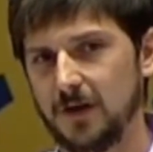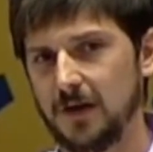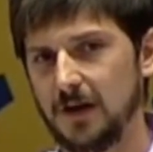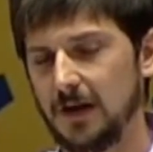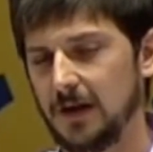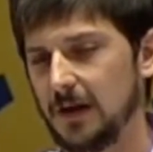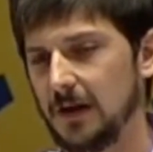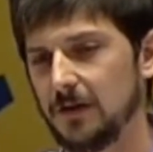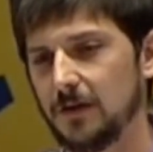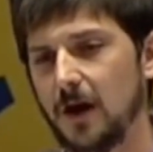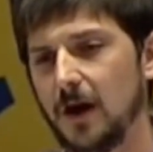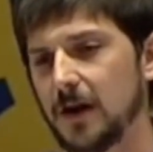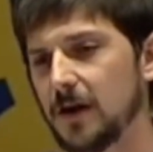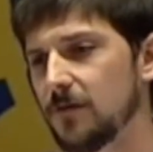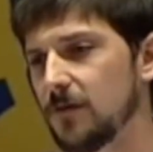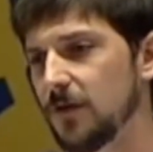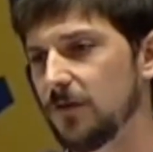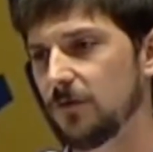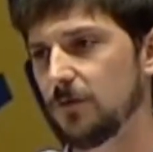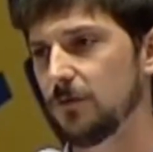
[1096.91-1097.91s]
And not
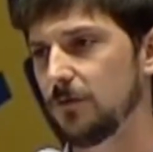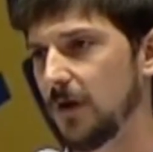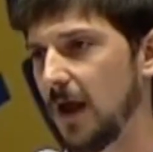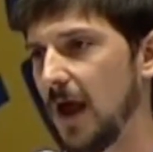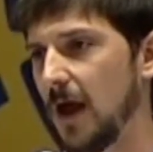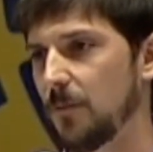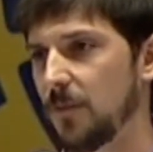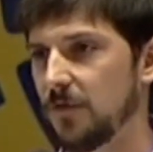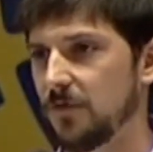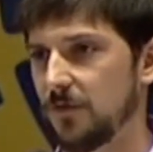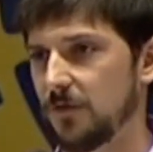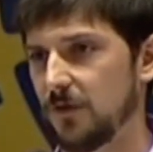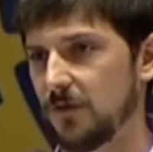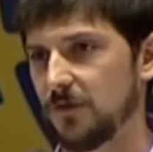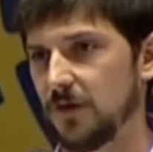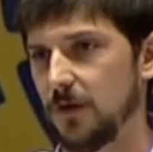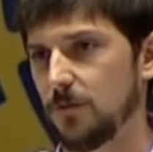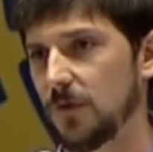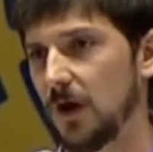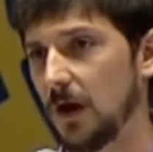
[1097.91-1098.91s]
every student happens at the
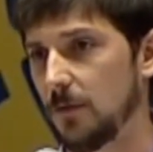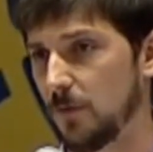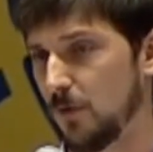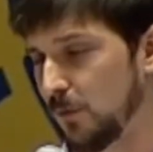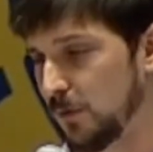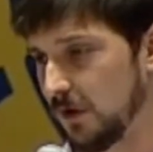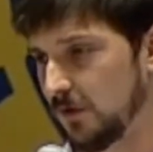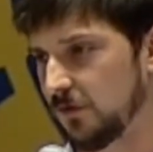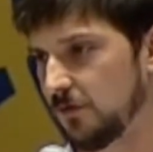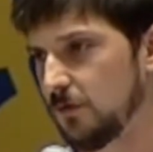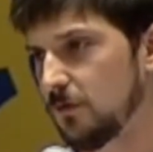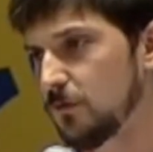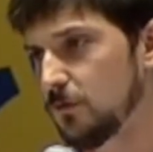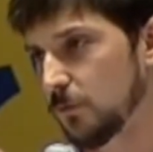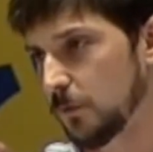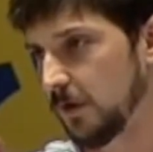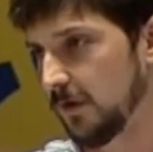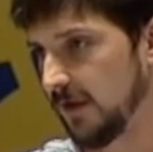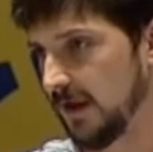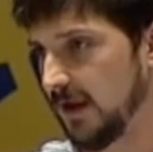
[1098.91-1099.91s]
same time, but when a
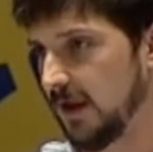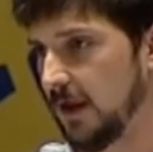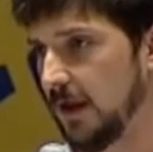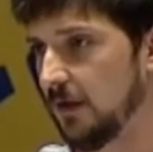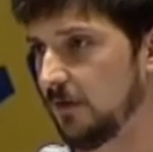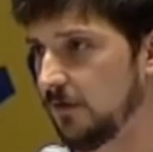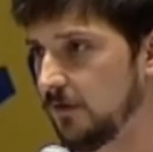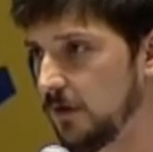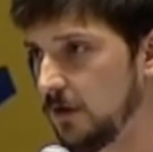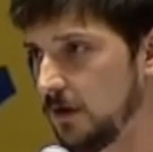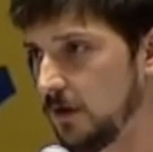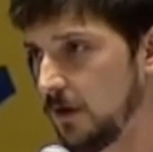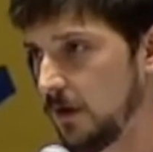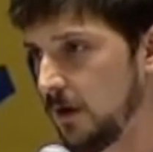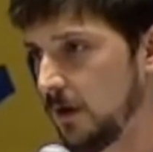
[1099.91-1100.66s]
student really gets it,